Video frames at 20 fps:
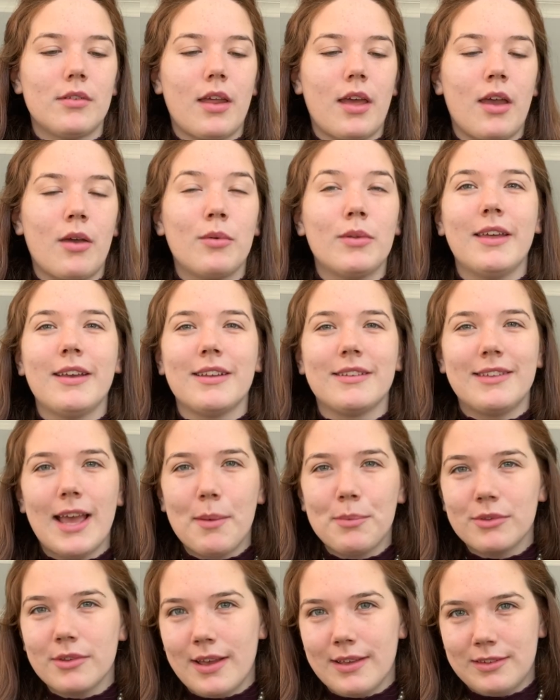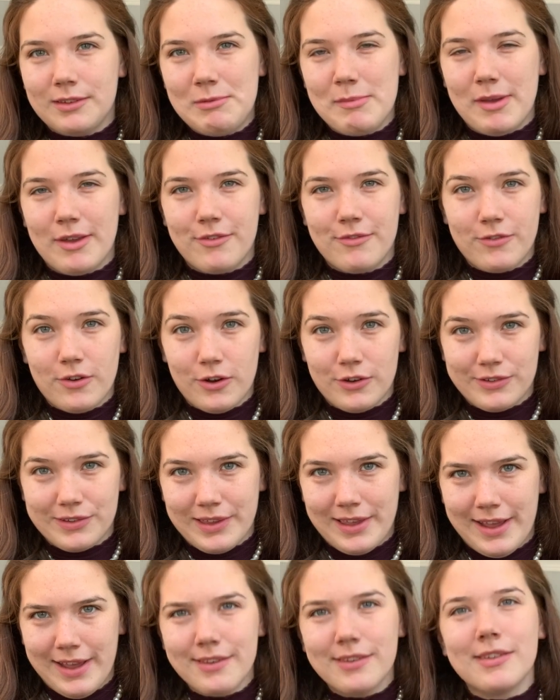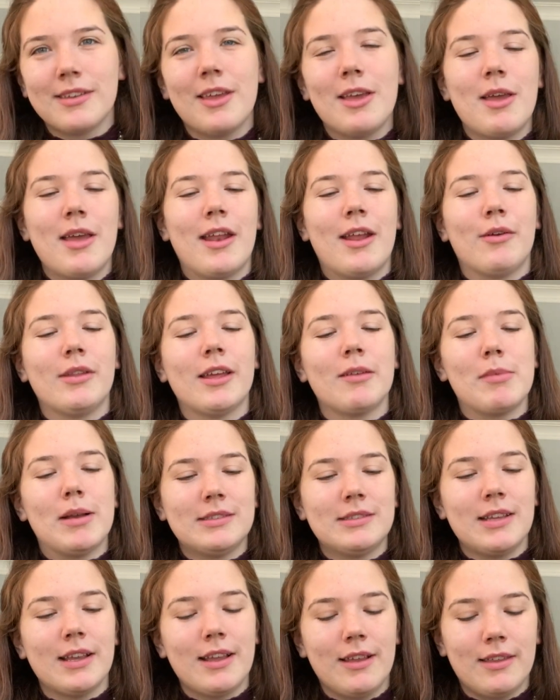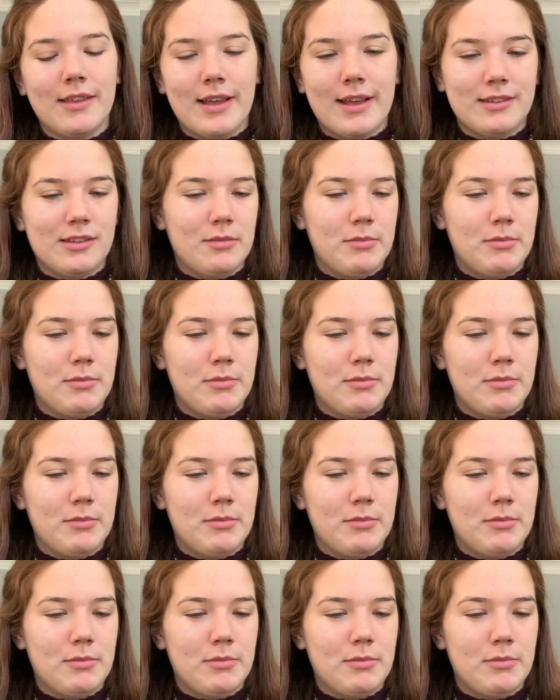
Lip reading: I would like a TAPS class to be my first class. I would like my second class to